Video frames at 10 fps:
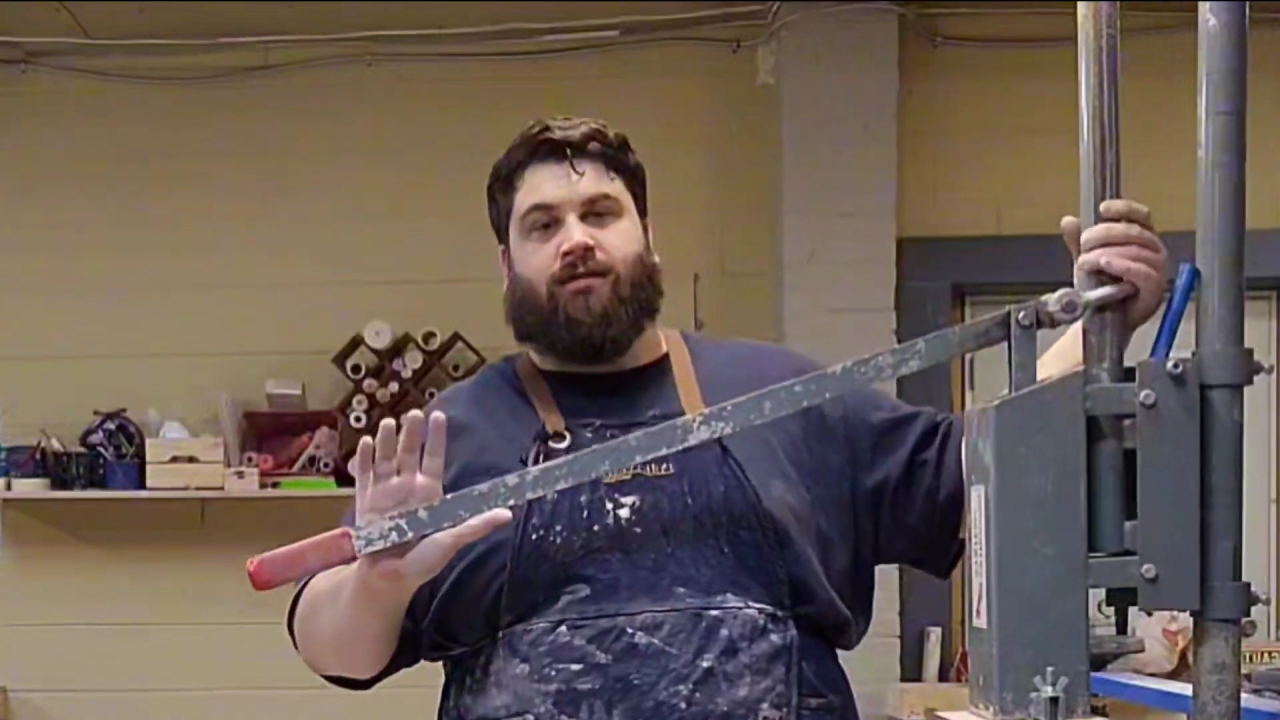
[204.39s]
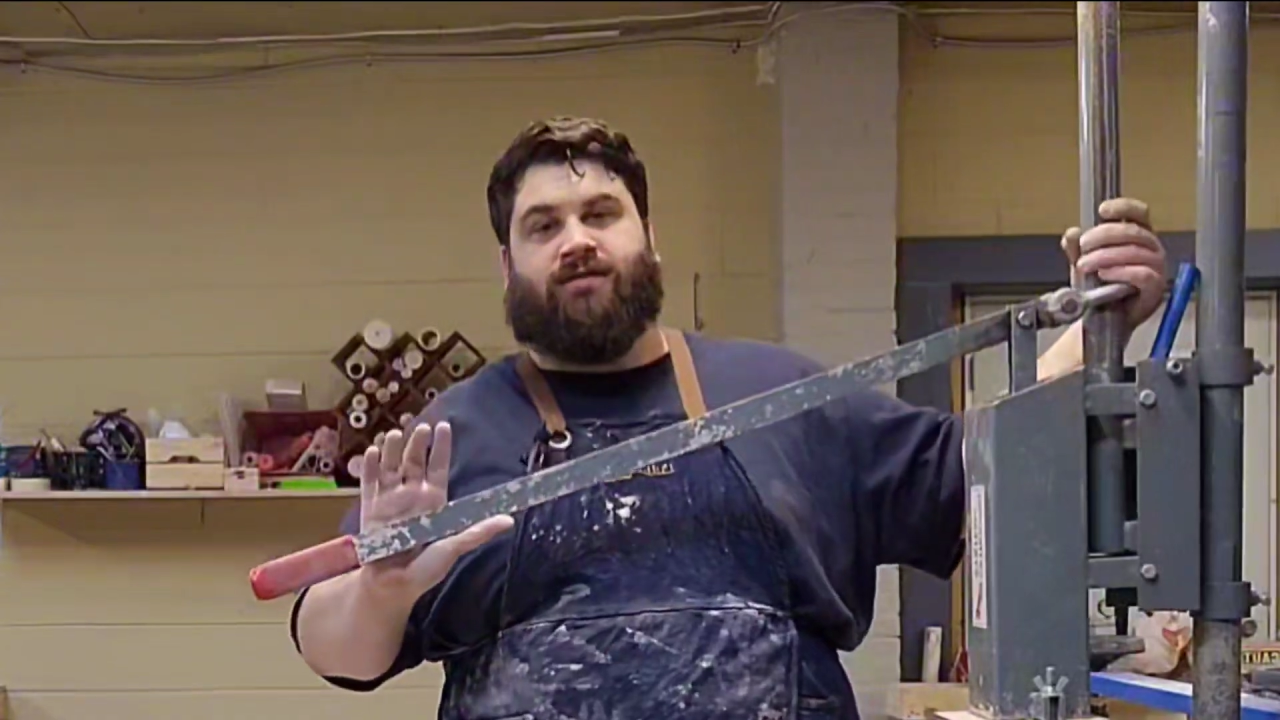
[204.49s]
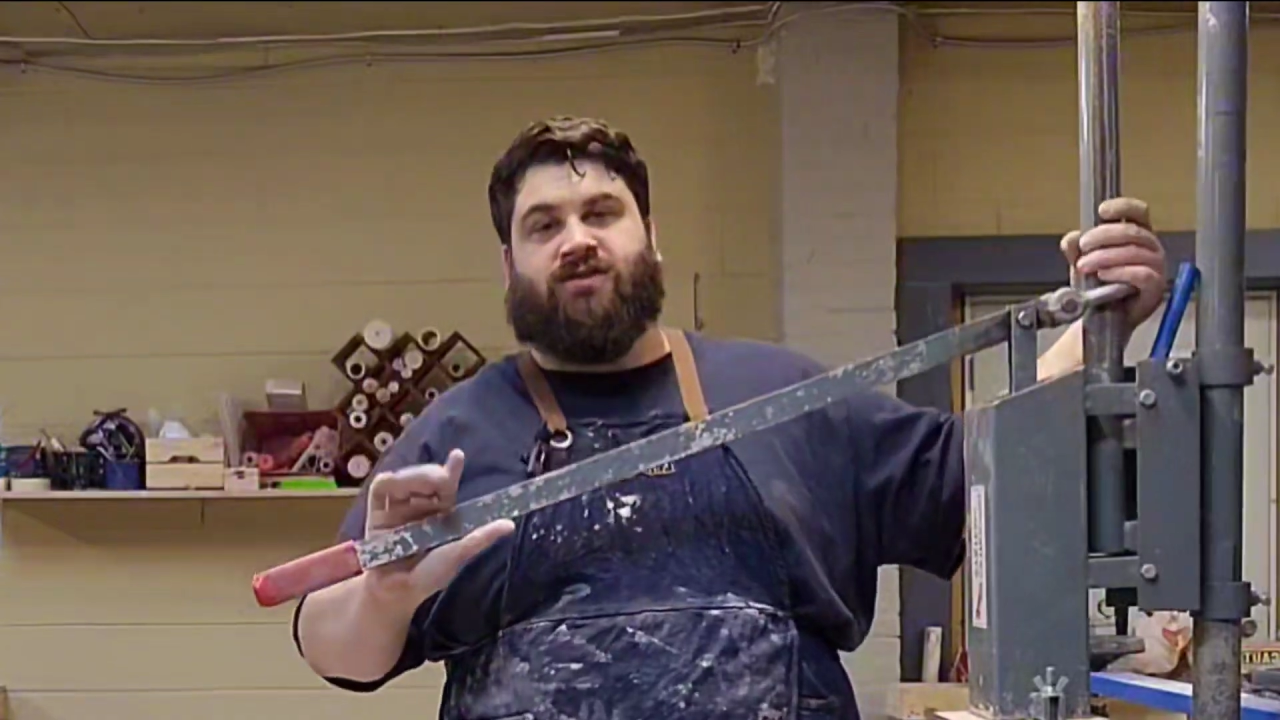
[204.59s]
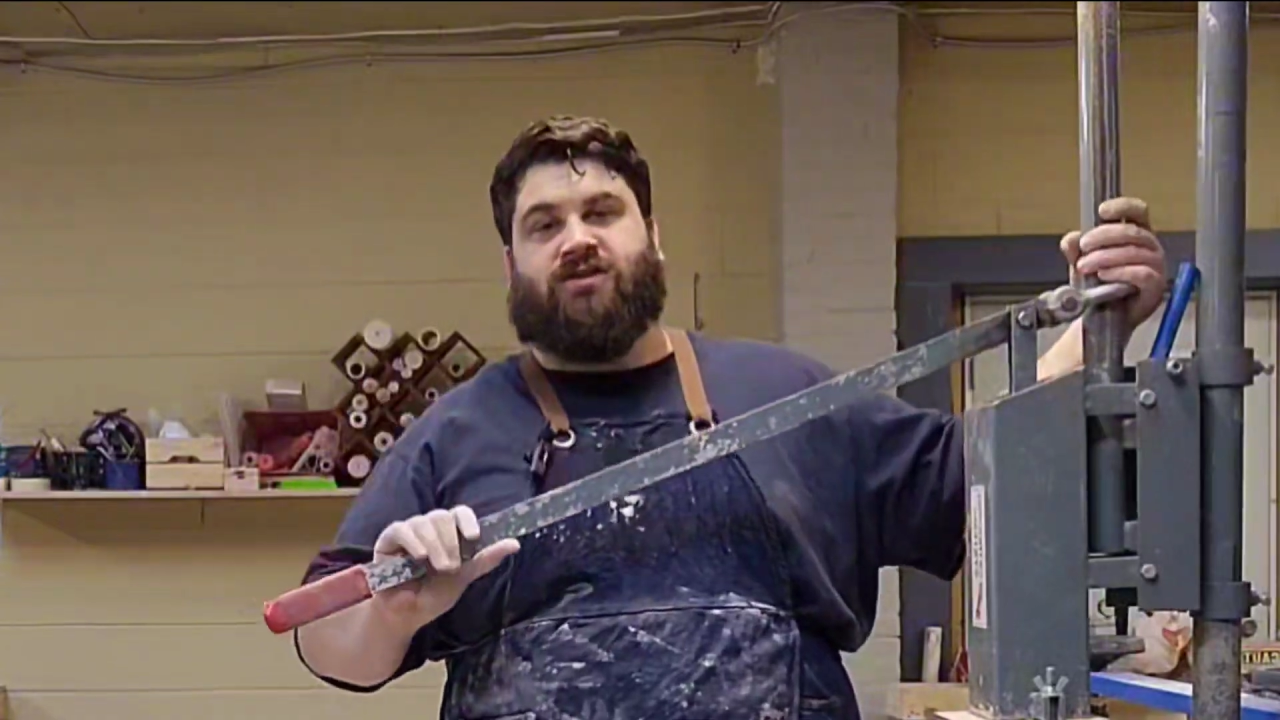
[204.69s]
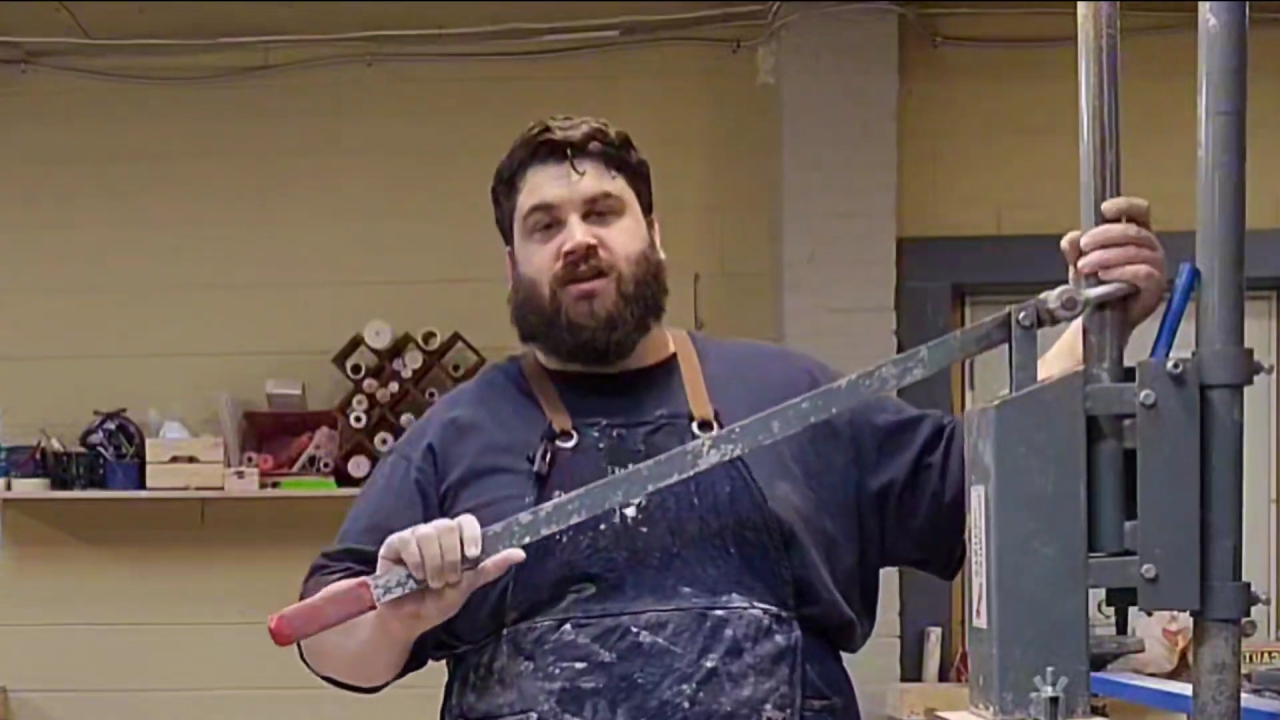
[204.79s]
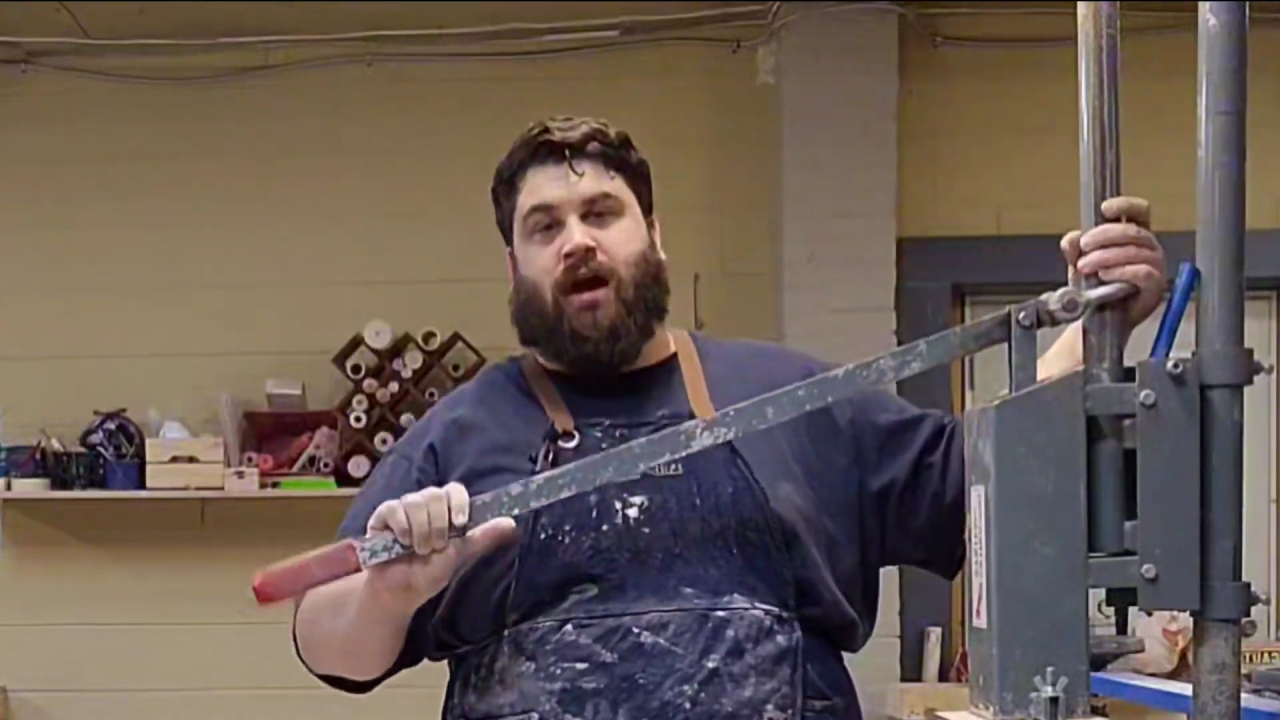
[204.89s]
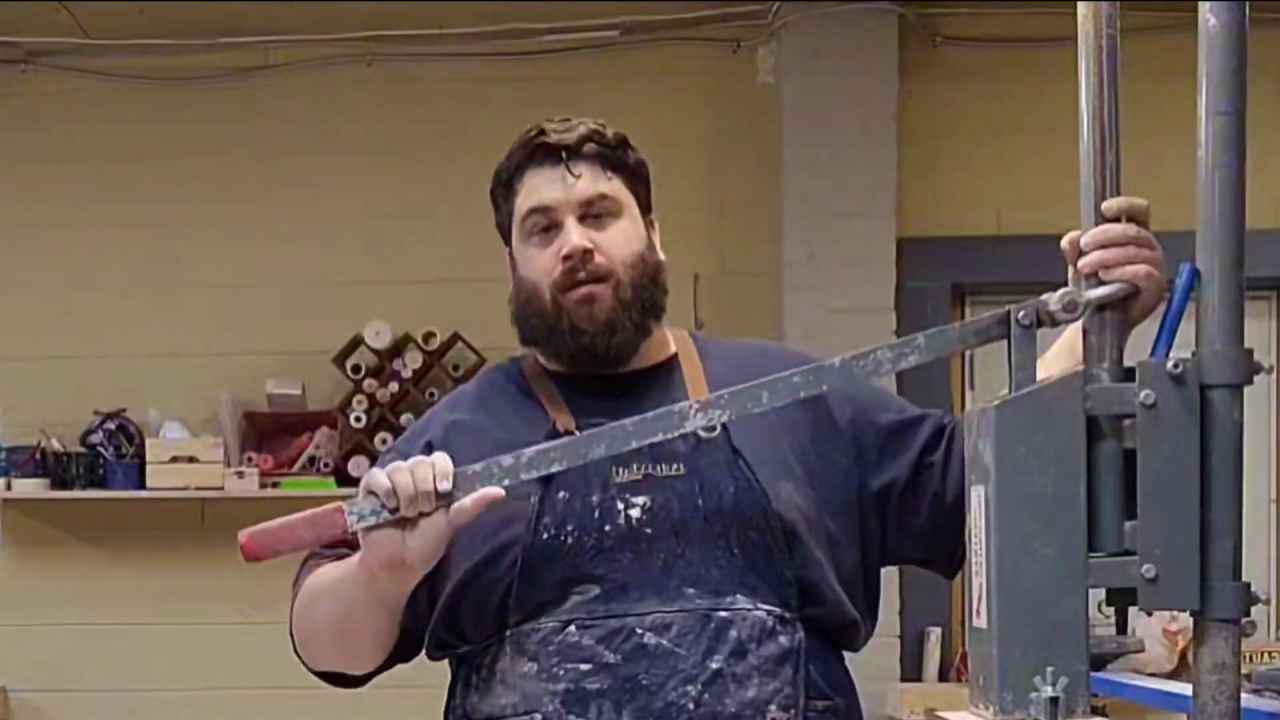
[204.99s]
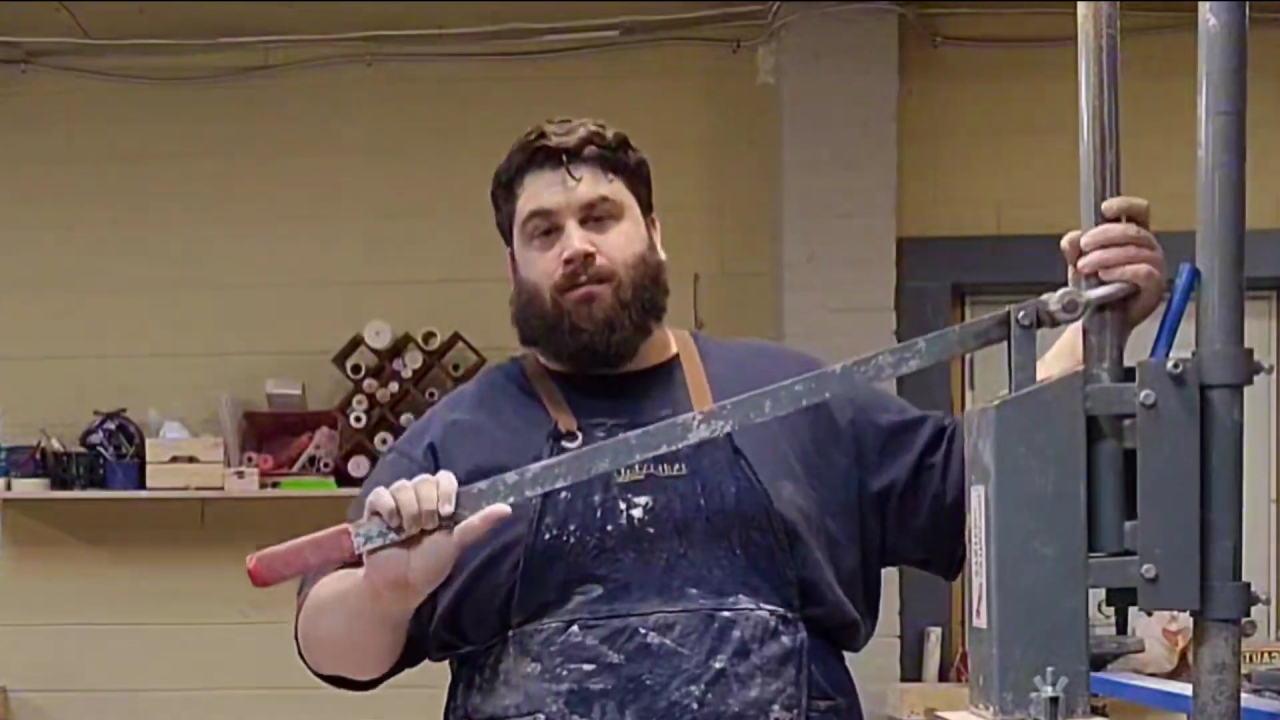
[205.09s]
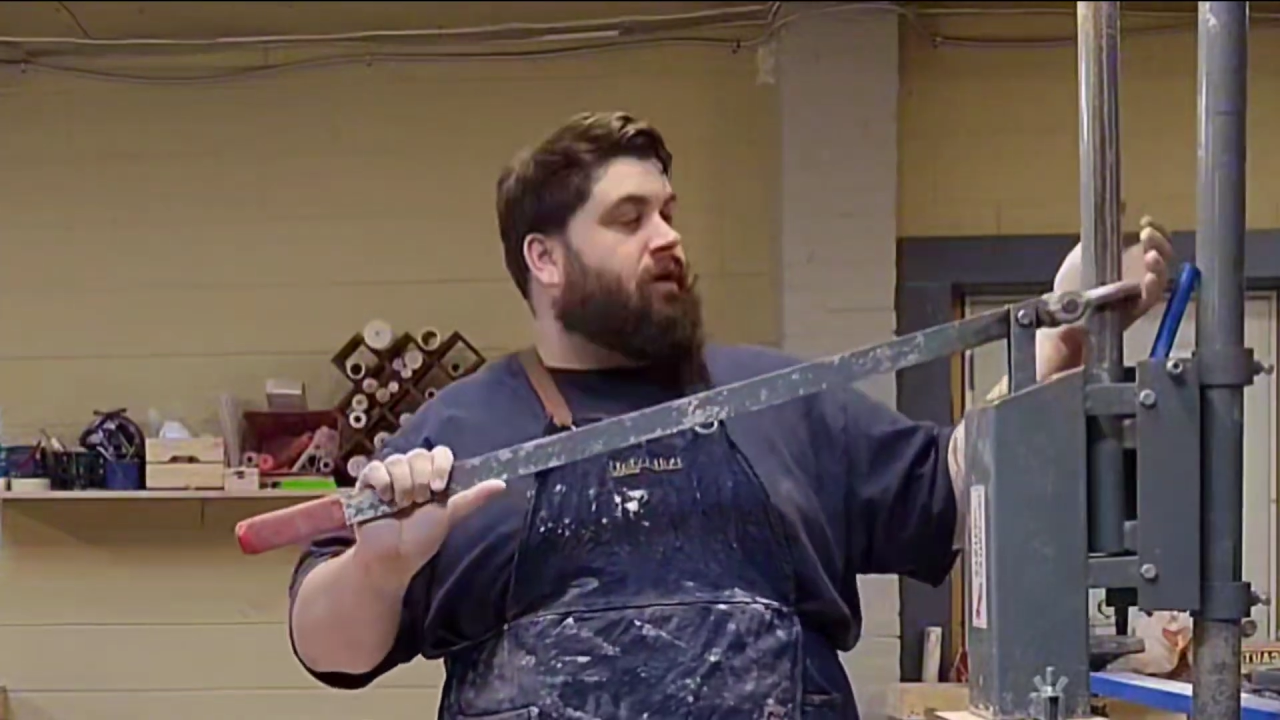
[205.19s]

stop